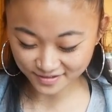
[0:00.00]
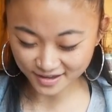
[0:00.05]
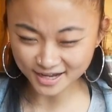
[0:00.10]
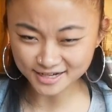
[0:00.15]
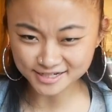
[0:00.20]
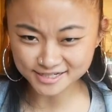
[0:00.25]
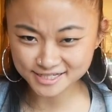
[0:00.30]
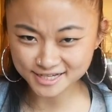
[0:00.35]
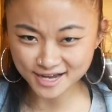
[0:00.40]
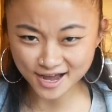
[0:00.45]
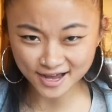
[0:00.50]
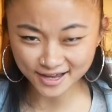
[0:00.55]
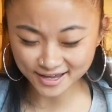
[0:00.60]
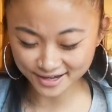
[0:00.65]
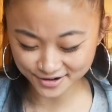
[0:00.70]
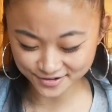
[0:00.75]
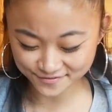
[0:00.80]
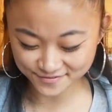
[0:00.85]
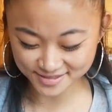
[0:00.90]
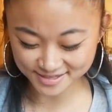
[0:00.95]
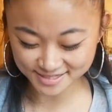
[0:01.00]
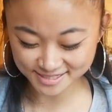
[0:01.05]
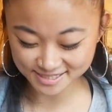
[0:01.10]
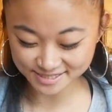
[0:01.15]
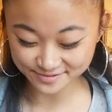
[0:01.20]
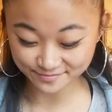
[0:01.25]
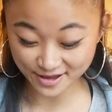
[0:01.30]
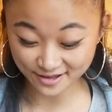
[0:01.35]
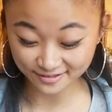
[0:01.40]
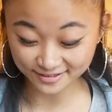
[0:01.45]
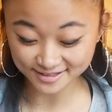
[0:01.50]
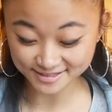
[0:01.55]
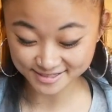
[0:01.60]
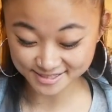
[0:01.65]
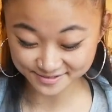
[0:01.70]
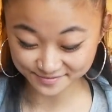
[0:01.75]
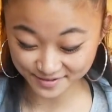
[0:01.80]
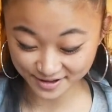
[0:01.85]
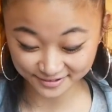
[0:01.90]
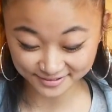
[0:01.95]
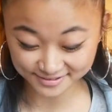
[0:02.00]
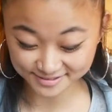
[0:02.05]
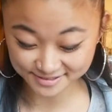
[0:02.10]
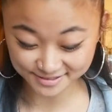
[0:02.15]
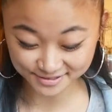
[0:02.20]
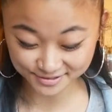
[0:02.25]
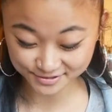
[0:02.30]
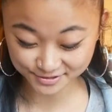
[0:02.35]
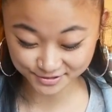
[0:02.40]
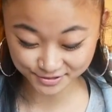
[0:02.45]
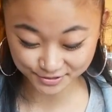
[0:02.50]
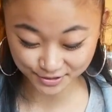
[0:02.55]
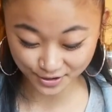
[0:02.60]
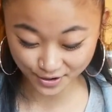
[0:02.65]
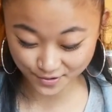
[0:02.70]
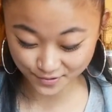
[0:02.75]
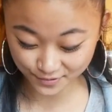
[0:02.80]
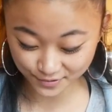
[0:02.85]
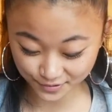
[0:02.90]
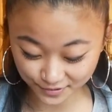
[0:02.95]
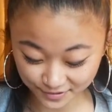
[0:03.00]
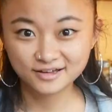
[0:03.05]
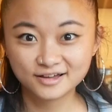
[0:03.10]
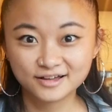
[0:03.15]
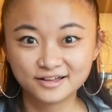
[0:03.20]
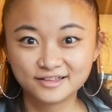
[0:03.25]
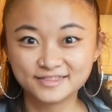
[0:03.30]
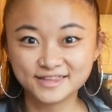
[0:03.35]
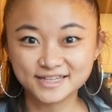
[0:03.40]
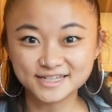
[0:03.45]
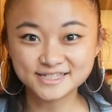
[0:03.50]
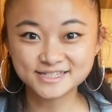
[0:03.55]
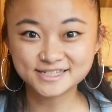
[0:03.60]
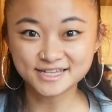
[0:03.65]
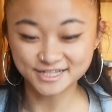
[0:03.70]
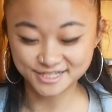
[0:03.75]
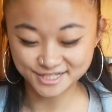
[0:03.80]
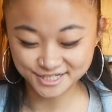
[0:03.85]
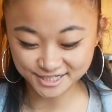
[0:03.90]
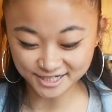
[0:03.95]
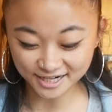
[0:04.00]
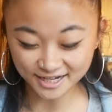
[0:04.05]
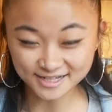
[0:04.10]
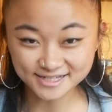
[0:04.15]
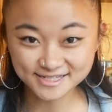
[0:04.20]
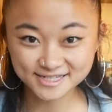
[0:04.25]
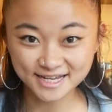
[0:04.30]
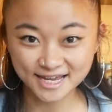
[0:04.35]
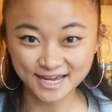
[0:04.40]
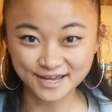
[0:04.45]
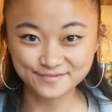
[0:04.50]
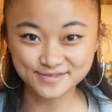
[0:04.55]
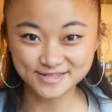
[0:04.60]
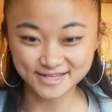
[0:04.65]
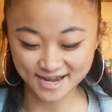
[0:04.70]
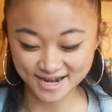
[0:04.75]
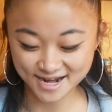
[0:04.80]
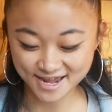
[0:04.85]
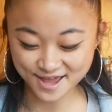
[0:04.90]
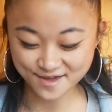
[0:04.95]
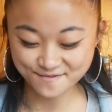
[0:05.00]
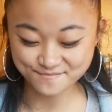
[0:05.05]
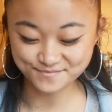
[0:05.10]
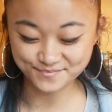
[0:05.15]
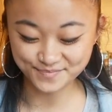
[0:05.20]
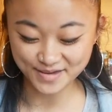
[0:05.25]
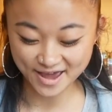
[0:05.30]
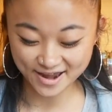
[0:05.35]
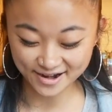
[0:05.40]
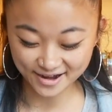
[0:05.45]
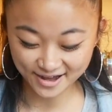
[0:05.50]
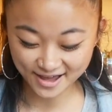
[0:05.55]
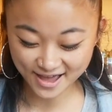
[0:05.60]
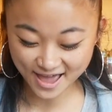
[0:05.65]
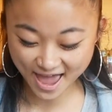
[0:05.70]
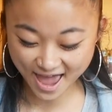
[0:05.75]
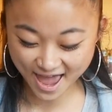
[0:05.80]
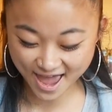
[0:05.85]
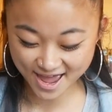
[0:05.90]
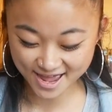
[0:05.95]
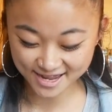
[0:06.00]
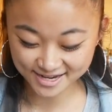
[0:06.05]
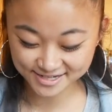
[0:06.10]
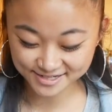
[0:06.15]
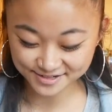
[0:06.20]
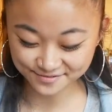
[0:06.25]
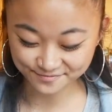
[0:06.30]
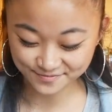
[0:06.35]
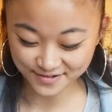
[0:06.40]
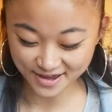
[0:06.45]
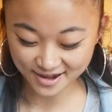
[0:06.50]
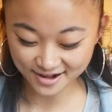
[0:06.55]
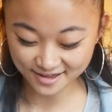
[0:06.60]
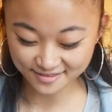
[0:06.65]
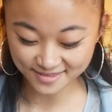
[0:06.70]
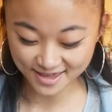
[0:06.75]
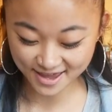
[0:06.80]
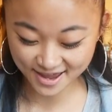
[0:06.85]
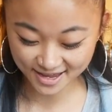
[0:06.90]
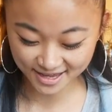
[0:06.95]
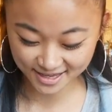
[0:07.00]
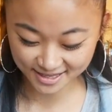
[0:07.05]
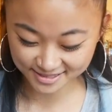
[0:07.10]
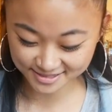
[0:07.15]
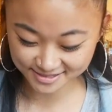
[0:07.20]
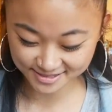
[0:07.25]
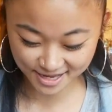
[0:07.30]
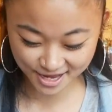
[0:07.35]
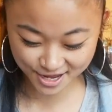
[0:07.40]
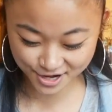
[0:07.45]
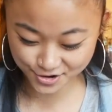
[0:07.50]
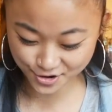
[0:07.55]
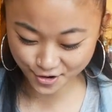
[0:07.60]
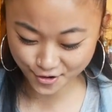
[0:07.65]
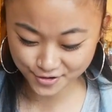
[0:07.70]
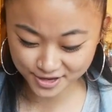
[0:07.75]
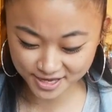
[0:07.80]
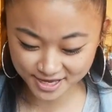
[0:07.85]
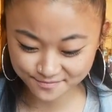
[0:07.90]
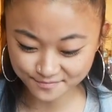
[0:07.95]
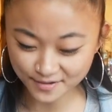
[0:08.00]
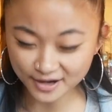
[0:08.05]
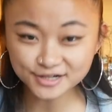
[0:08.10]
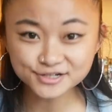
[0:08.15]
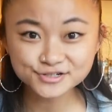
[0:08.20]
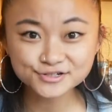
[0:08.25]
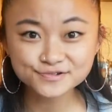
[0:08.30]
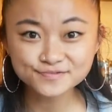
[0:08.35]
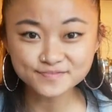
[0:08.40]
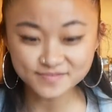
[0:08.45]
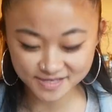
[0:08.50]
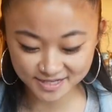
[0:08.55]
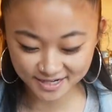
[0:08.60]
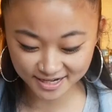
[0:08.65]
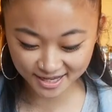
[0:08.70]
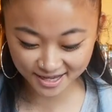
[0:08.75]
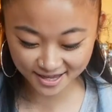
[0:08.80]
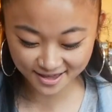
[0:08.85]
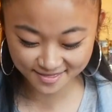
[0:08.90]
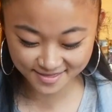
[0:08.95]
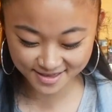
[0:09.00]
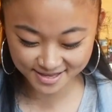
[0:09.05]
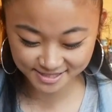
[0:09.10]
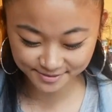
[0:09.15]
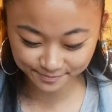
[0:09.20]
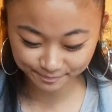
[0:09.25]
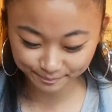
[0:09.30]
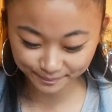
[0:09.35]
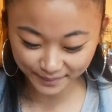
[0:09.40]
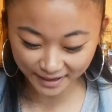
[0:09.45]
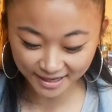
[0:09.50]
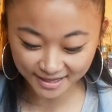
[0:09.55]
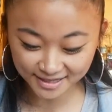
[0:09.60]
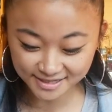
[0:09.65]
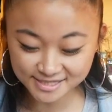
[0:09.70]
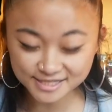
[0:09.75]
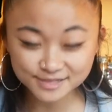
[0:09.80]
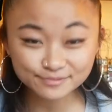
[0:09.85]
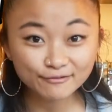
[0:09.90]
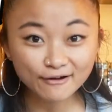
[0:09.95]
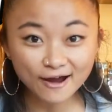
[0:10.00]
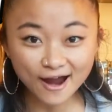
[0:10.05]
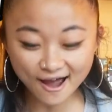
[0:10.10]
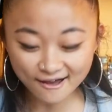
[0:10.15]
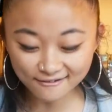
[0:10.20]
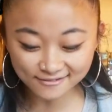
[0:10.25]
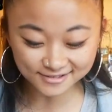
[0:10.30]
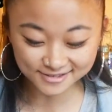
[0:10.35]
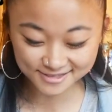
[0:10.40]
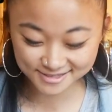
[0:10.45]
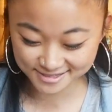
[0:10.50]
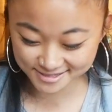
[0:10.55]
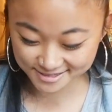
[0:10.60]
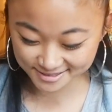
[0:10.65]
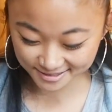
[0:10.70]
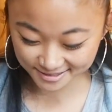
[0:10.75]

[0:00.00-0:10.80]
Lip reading: I just can't get over this smell. It smells so good. This just keeps getting better and better. There is enoki mushrooms in here. There's bean sprouts.